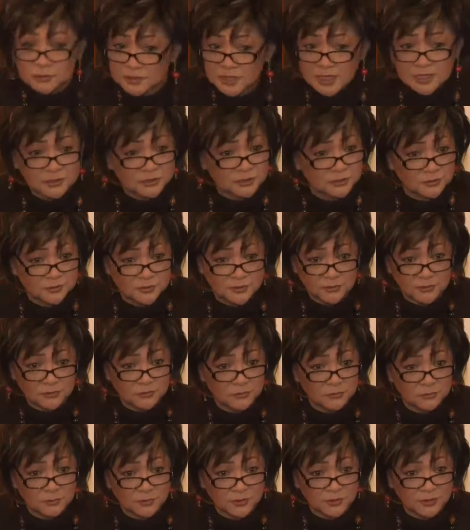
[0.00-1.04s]
do not do
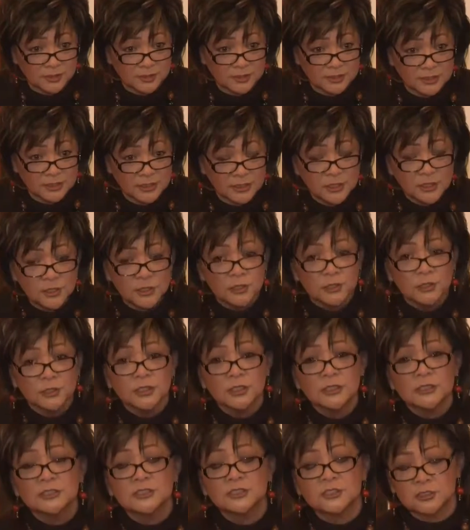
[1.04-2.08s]
their homework.
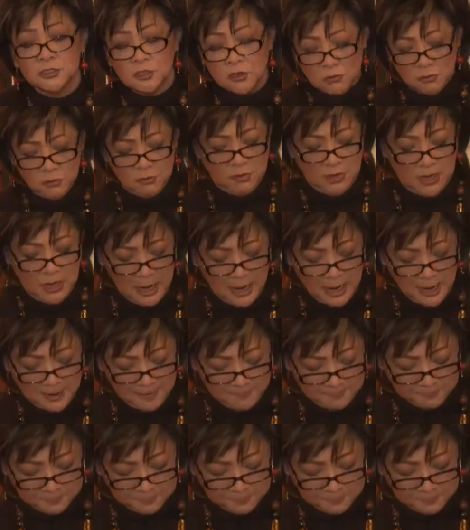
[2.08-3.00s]
So